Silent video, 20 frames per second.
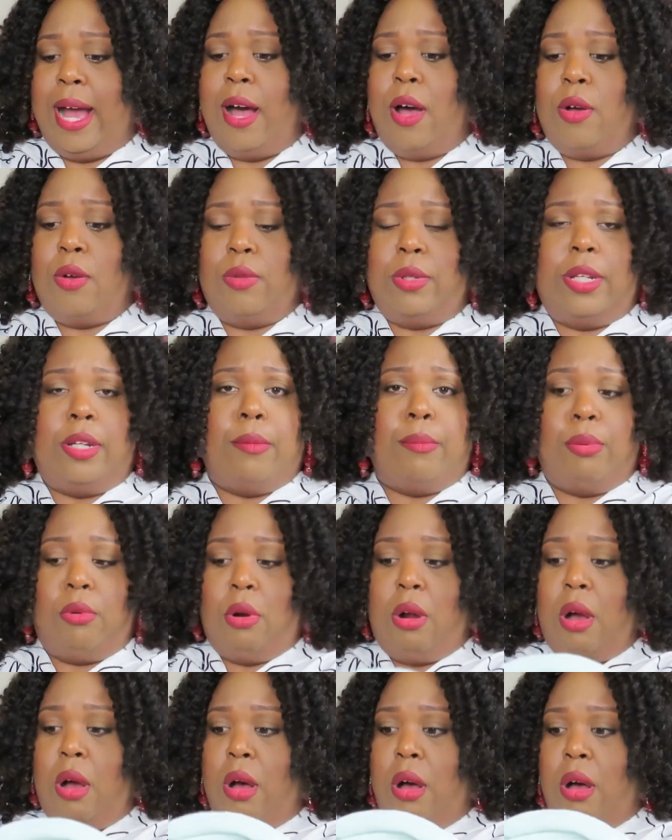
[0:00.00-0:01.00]
out in a
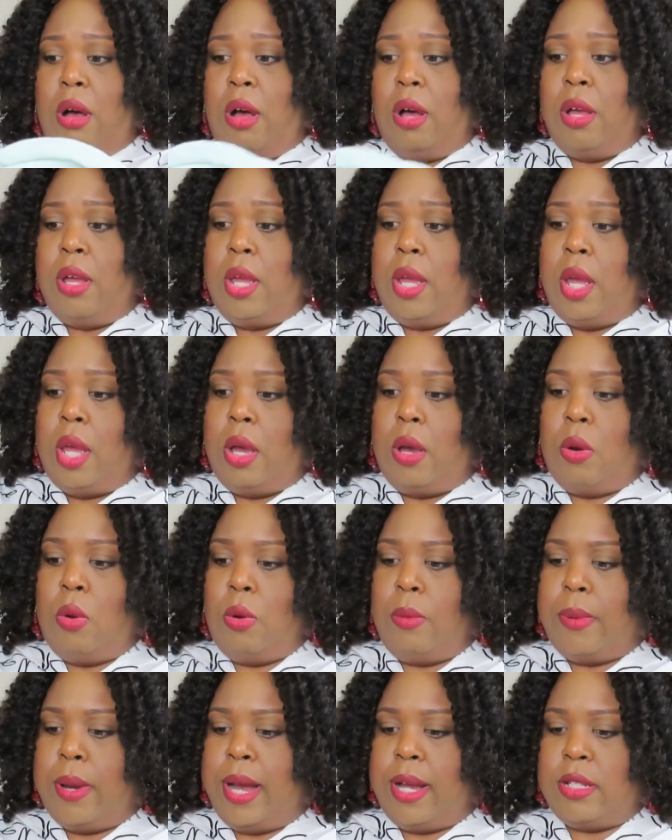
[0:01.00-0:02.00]
bra.
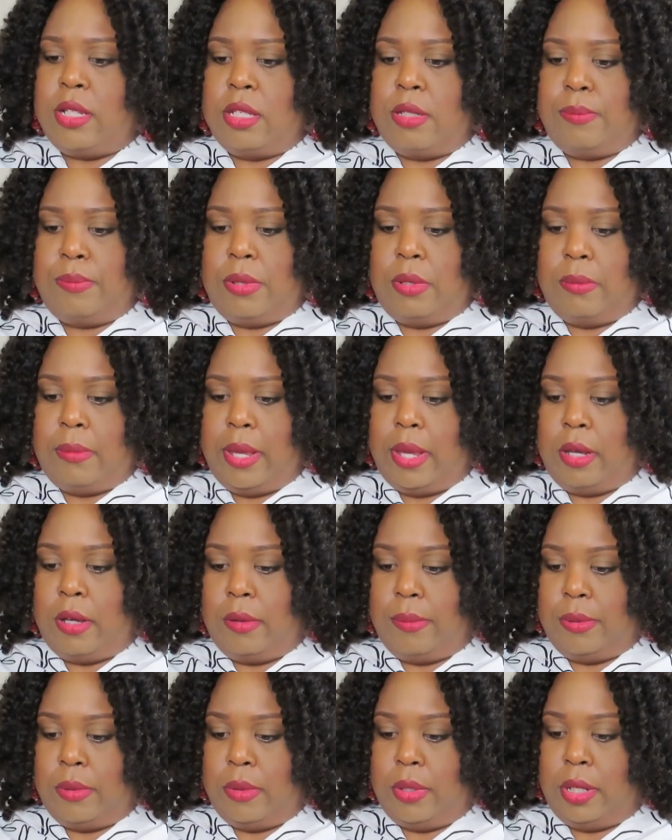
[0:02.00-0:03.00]
Oh, I just put
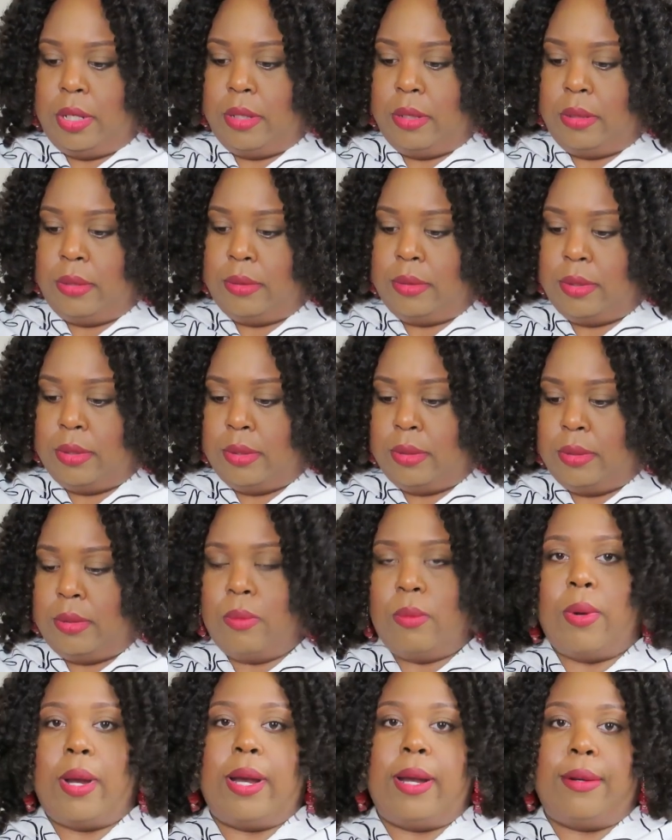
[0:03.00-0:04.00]
makeup on here.
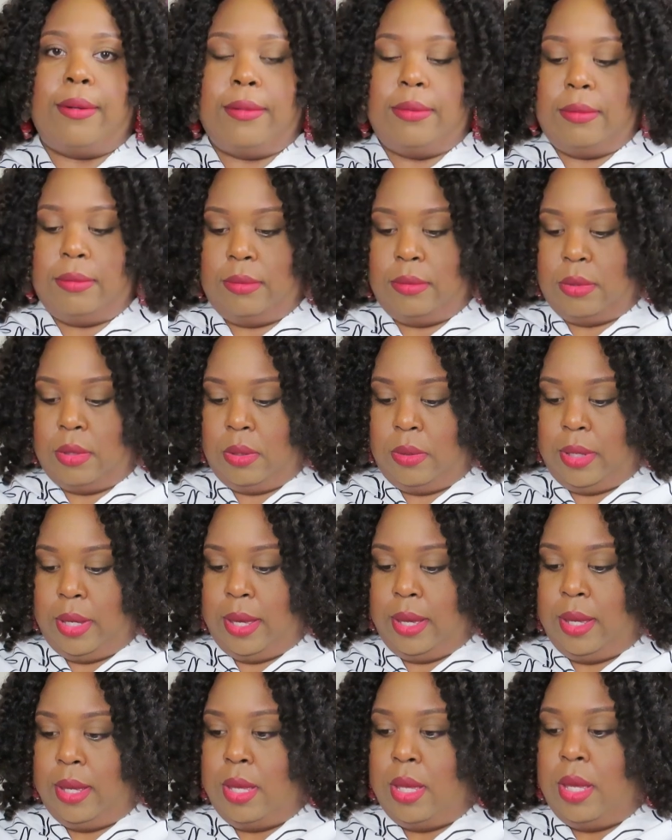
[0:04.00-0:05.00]
Wow.
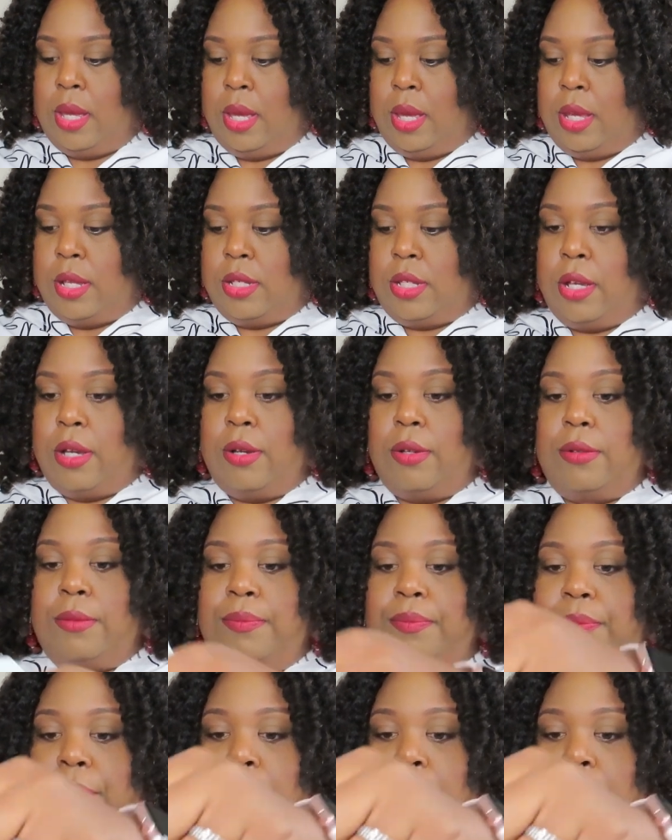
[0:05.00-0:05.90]
Okay. So,